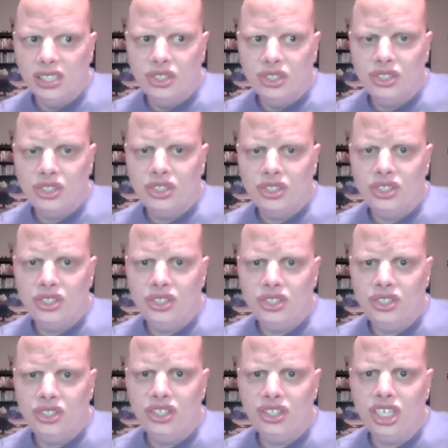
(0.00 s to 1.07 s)

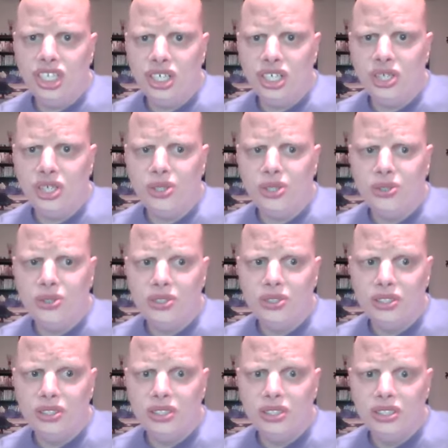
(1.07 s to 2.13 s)
so,
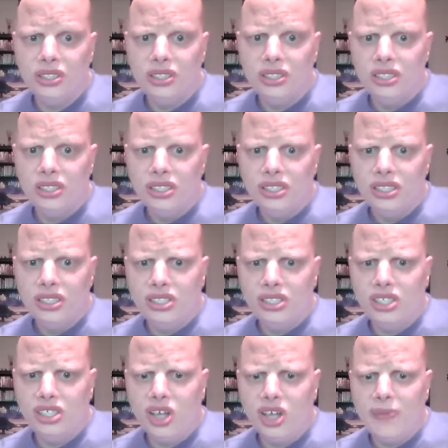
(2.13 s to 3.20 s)

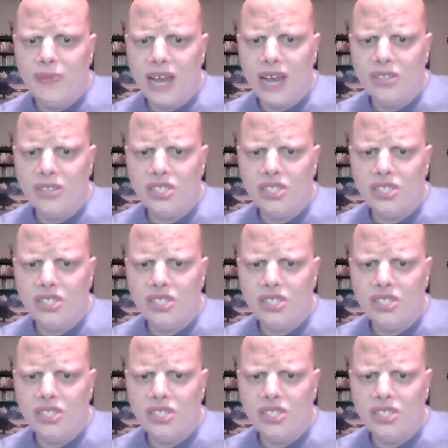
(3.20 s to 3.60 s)
so I'm not a